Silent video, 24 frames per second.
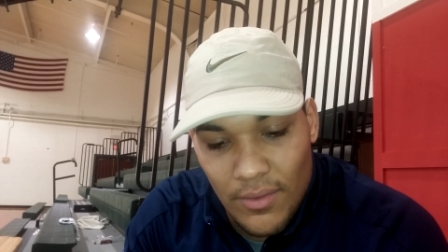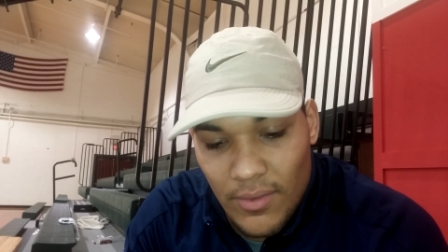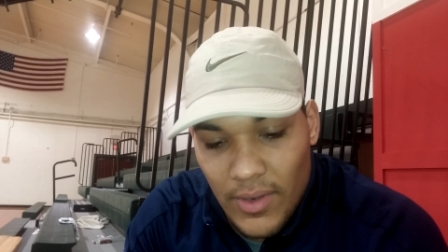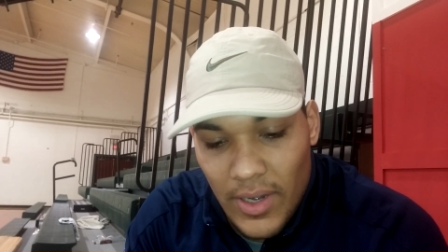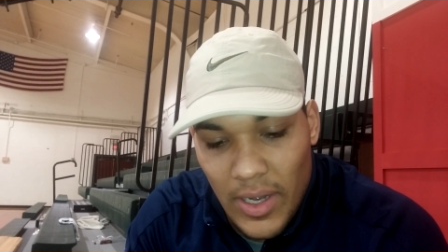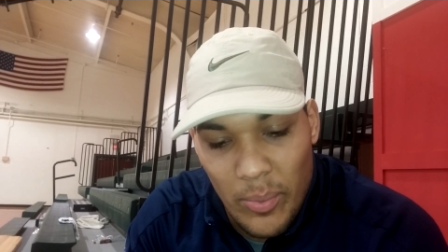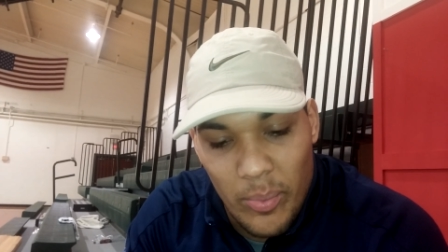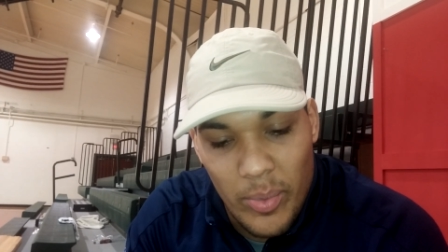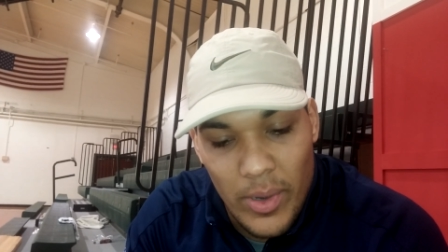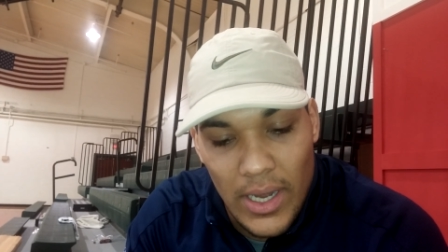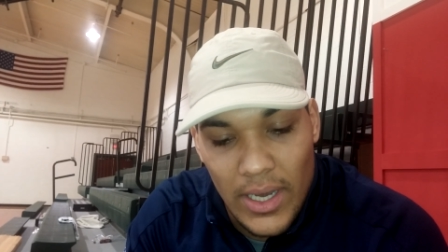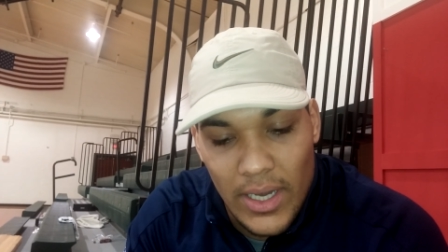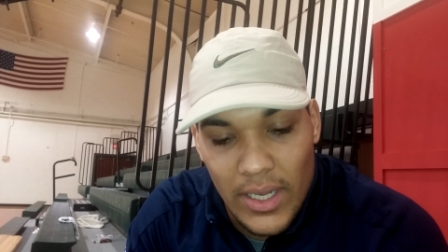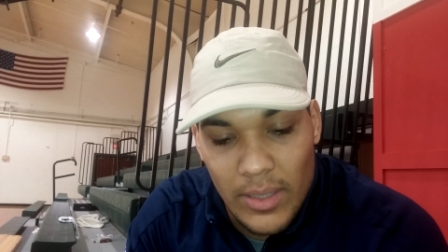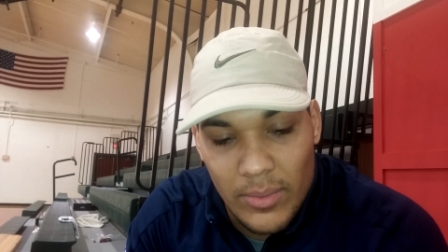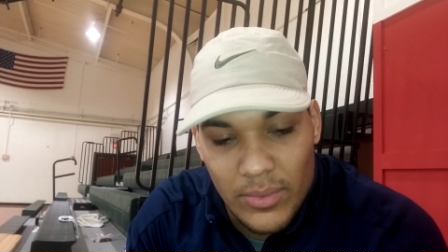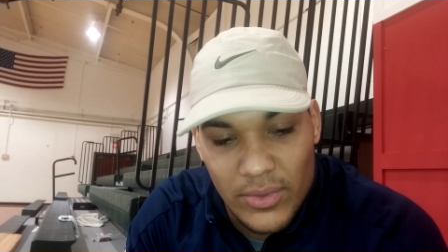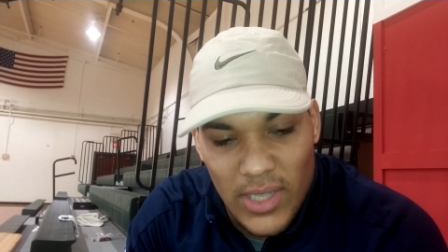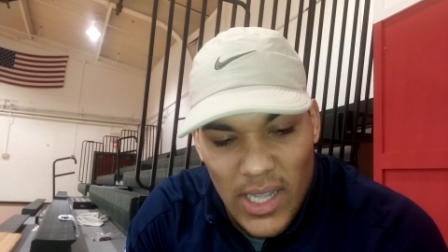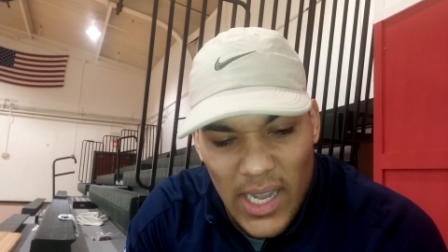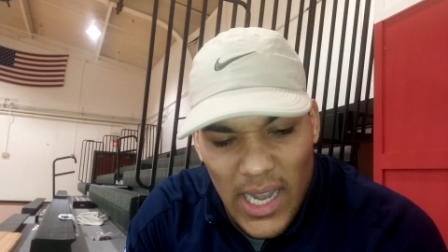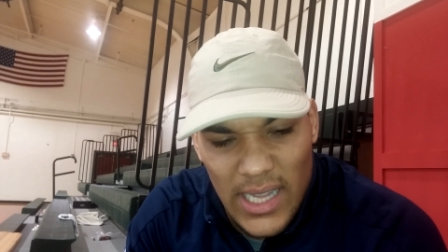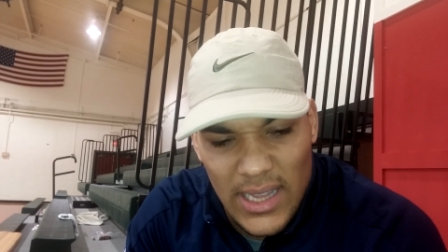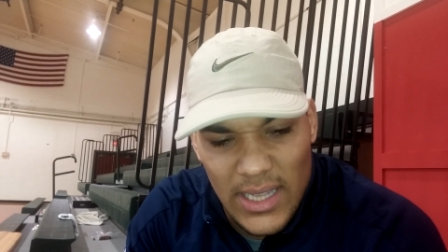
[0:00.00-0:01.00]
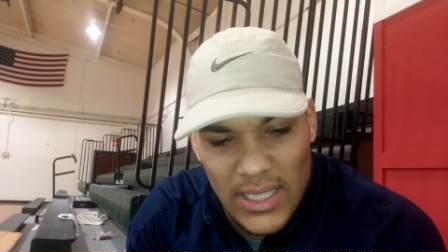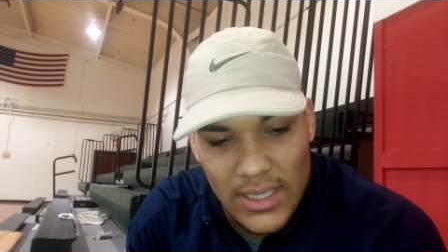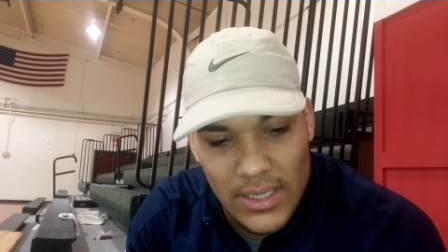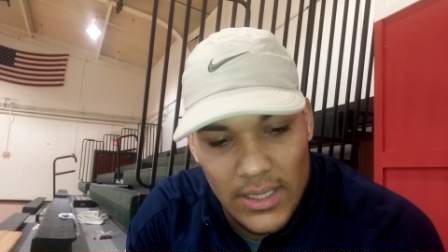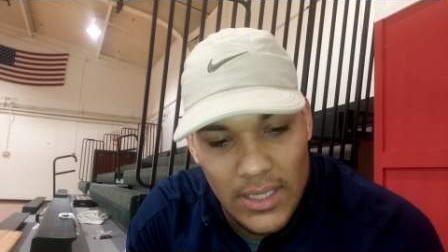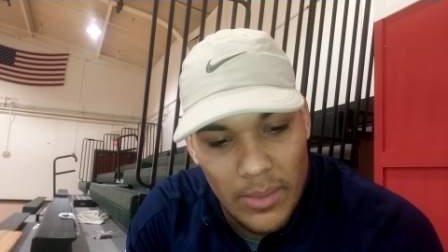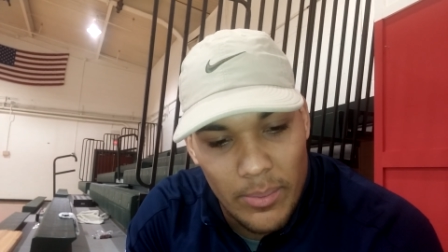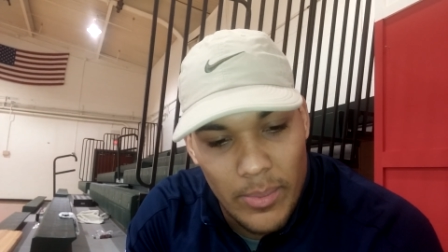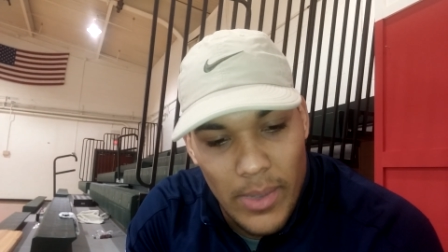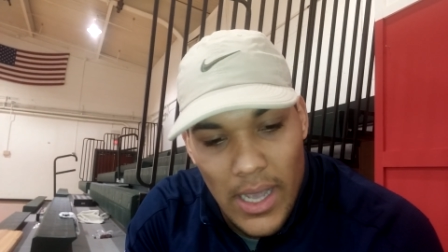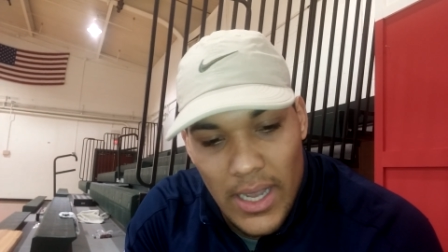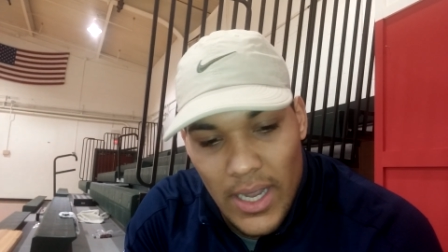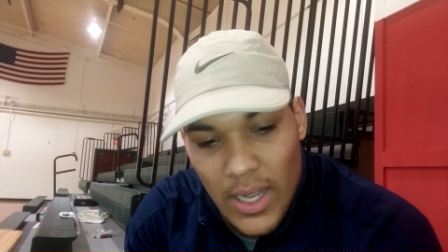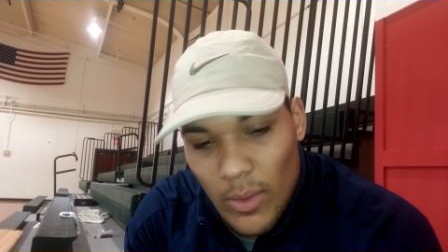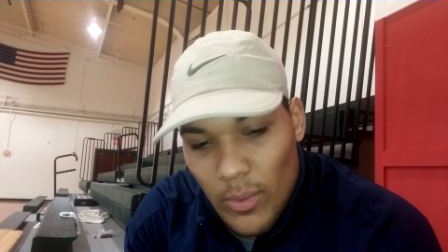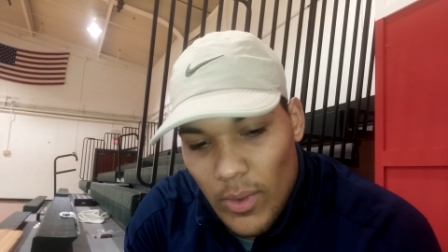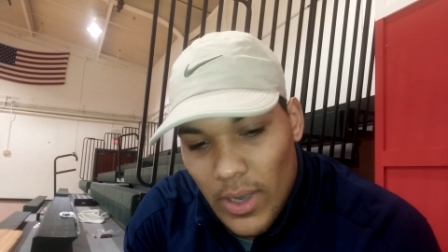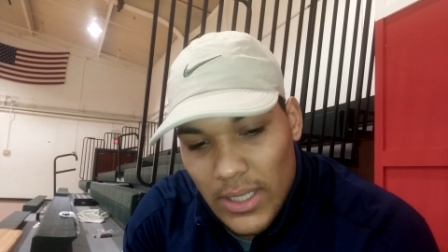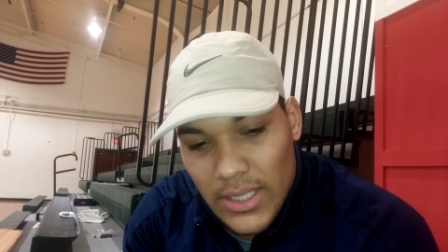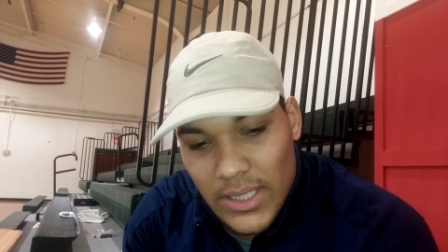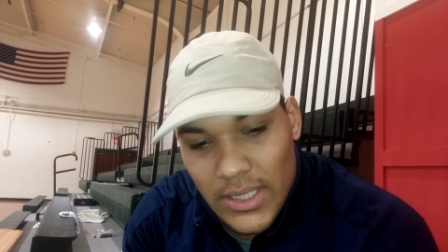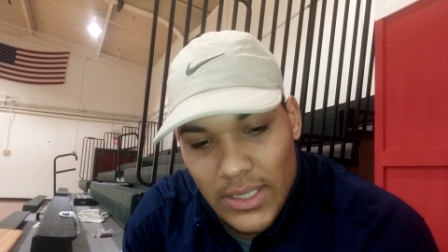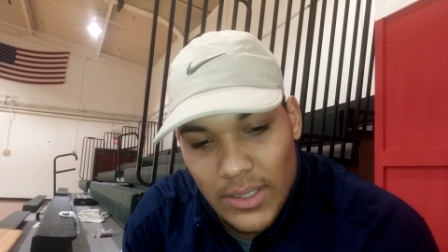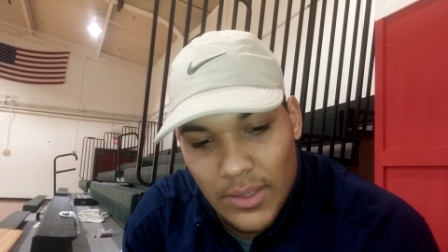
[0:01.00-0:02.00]
Very proud of him. So I got to sit back and
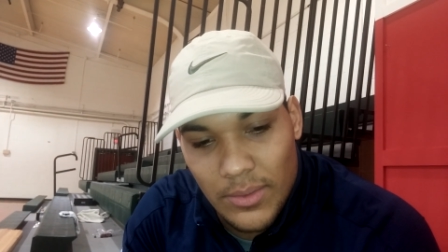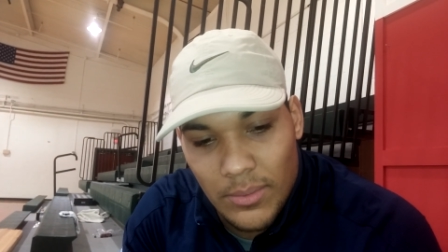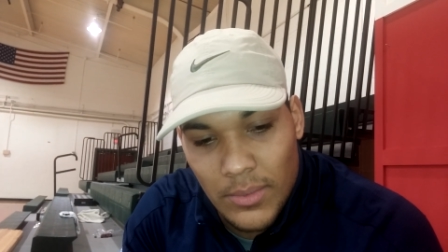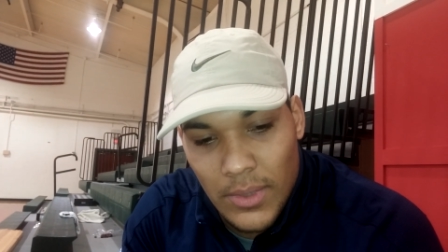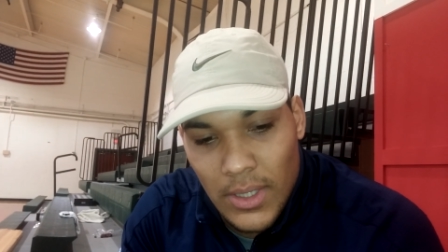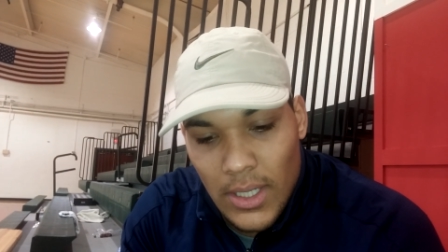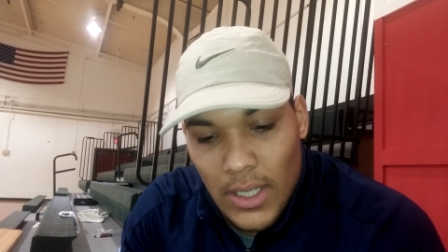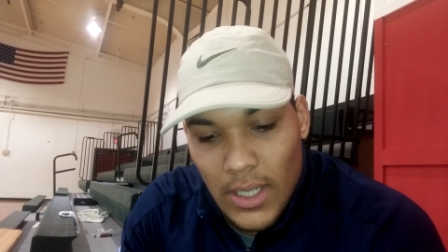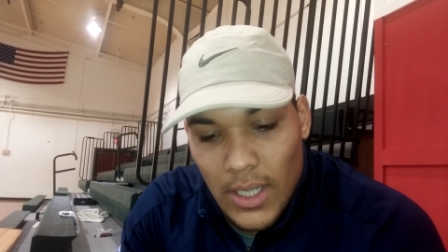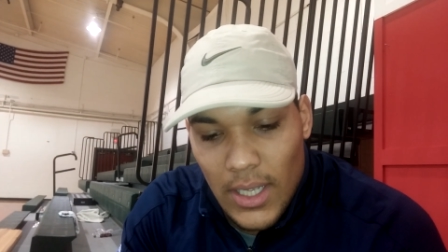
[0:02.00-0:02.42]
watch him.